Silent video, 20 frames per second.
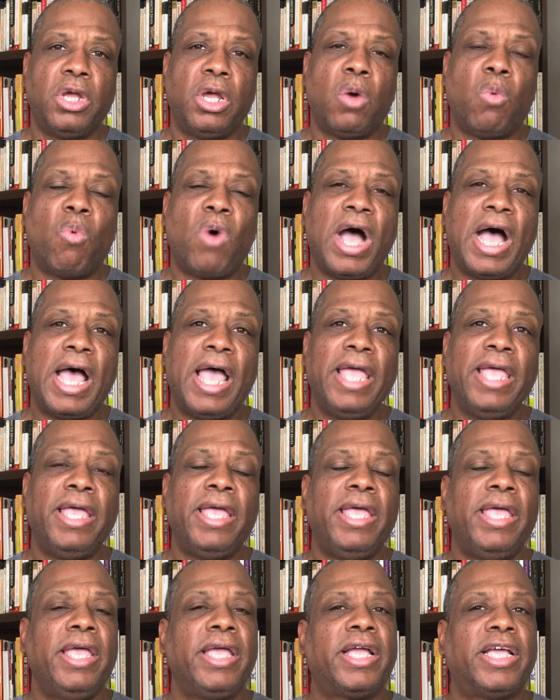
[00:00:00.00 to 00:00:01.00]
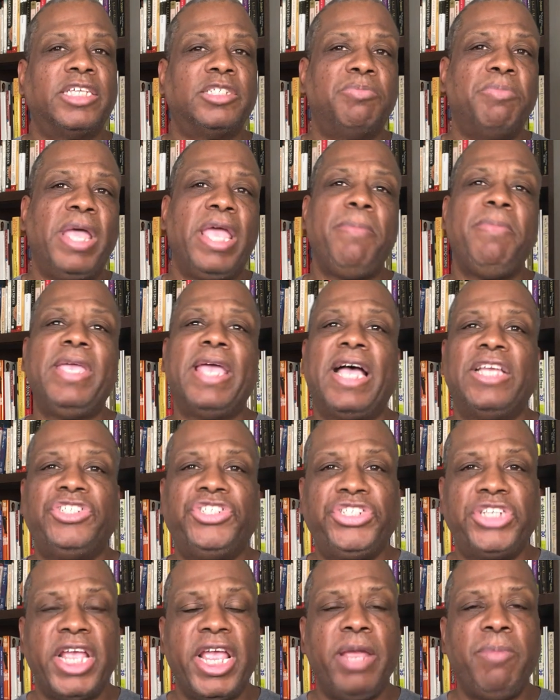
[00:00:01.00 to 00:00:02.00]
Why? Because maybe I
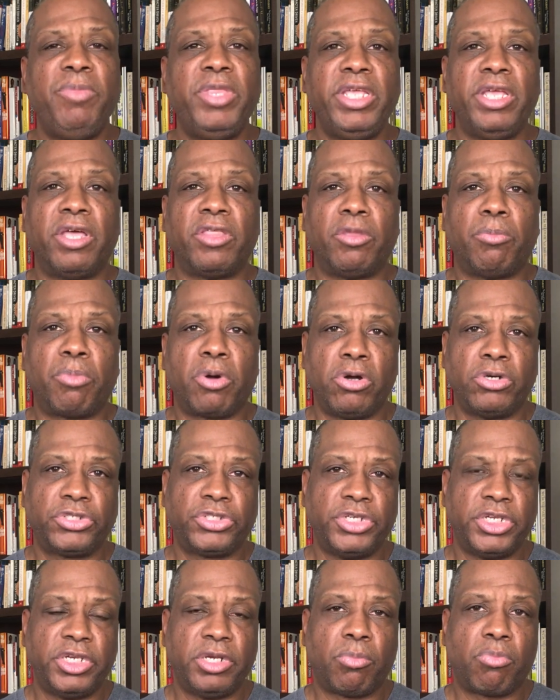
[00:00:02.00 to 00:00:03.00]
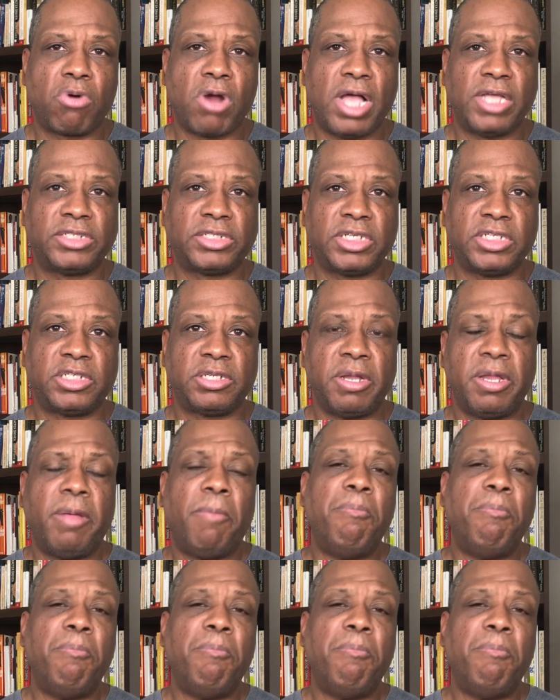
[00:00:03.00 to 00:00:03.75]
shamed the other person in the process.